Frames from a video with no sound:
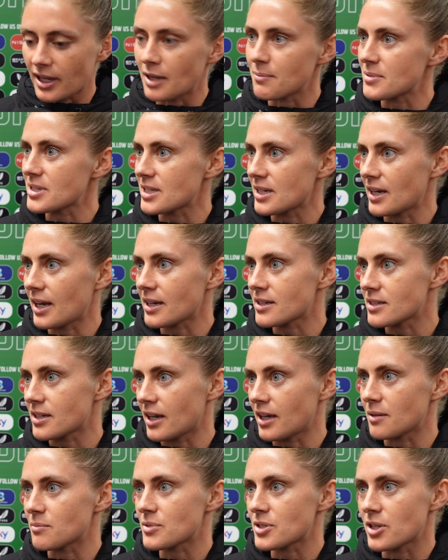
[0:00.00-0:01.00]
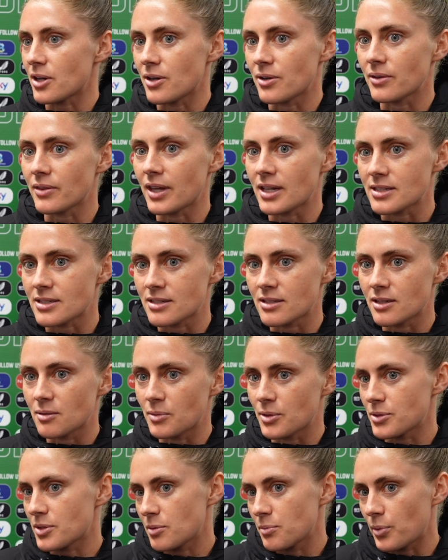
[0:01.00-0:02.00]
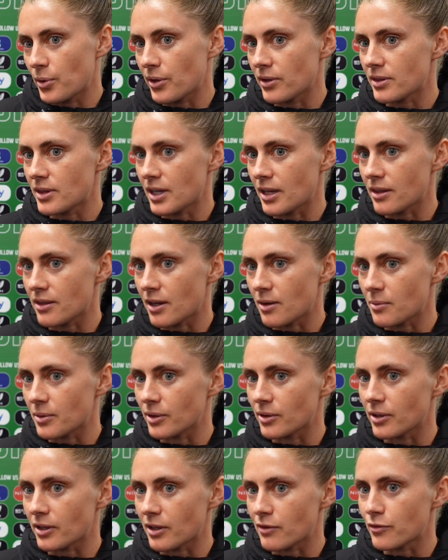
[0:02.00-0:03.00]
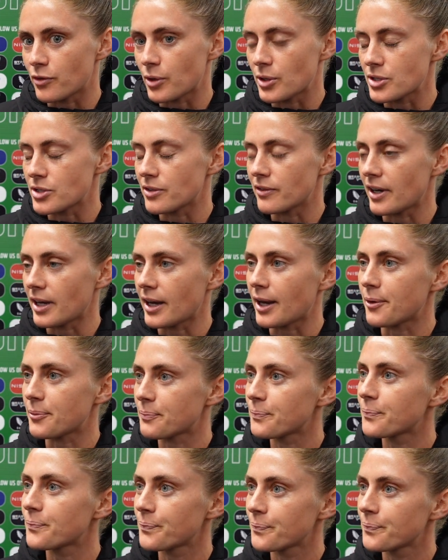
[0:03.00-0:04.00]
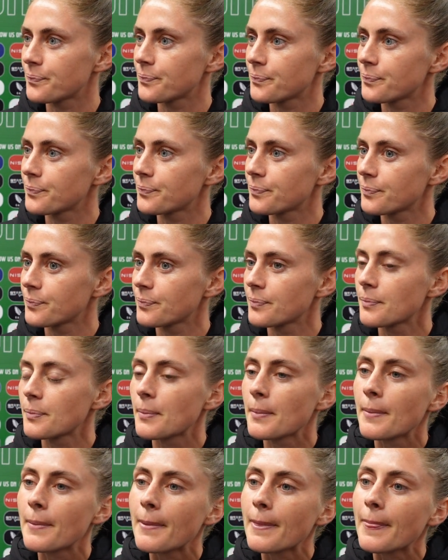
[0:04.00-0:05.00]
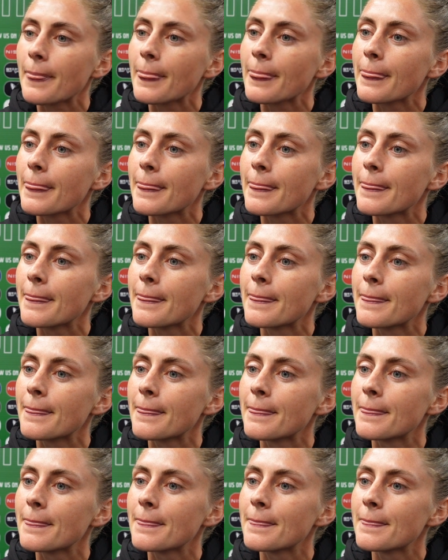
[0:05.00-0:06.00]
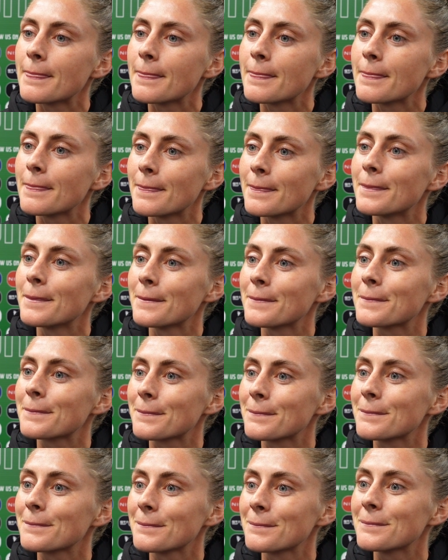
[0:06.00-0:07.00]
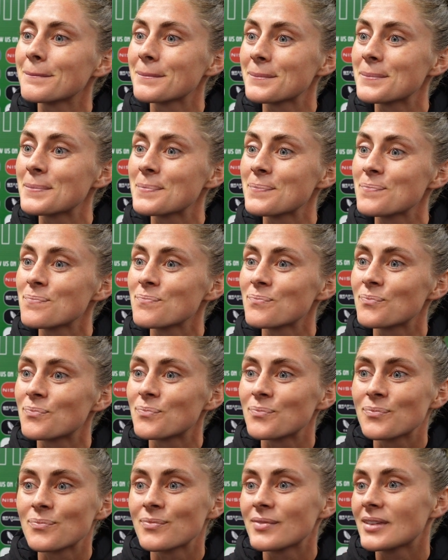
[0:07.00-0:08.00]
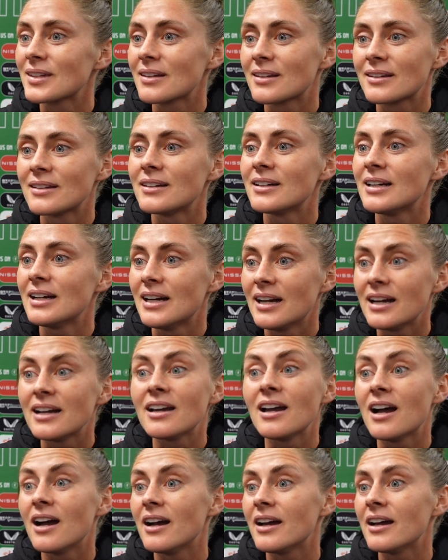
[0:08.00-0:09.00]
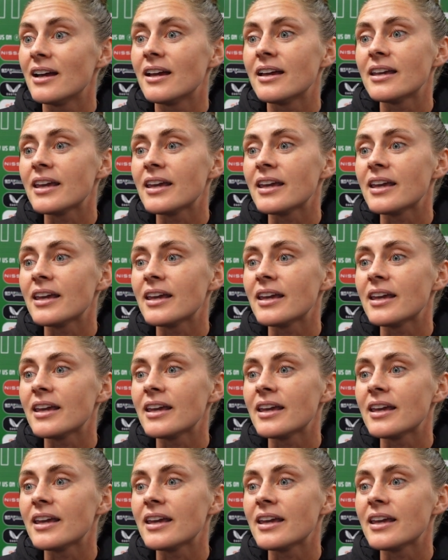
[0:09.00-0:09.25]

game is the next game. So that's the most important thing that we're looking forward to right now. I hope a few weeks in with Ireland, but a few days kind of since you've been in, it's been pretty up and down, I guess.